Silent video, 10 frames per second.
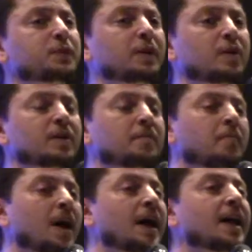We call them
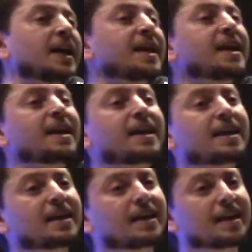My
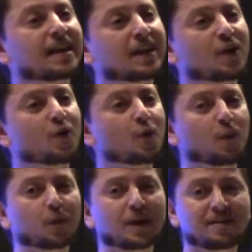
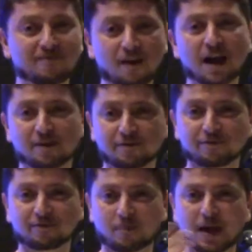Revive.
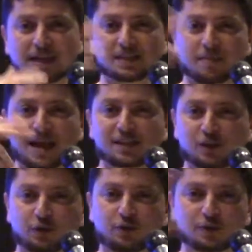My is
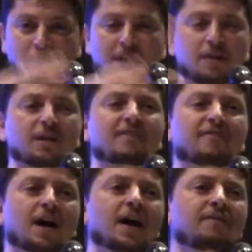mass youth. So My
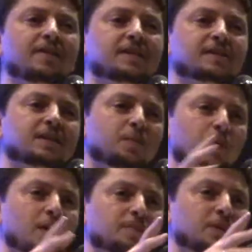Revive is a
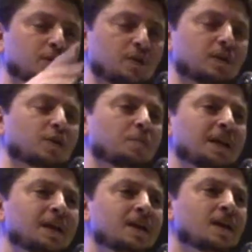department or a
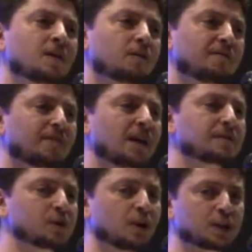committee. Revive
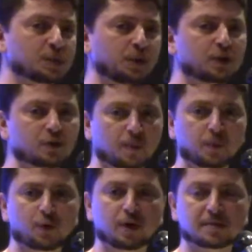is all the spiritual
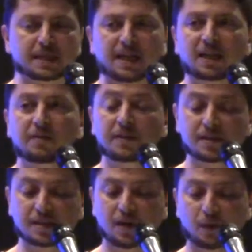programs and
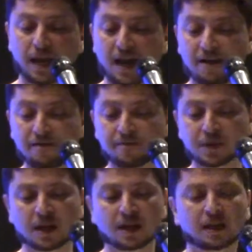activities that we have,
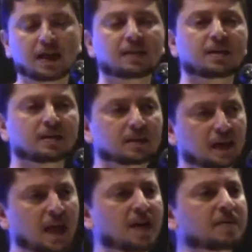like the
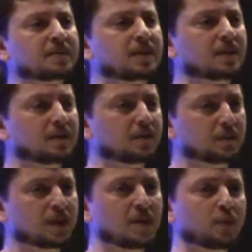Qiyam and the
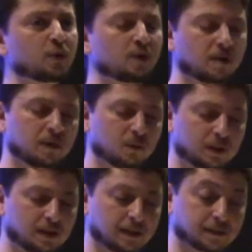Ramadan program and
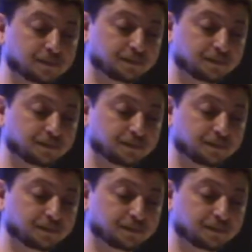whatnot.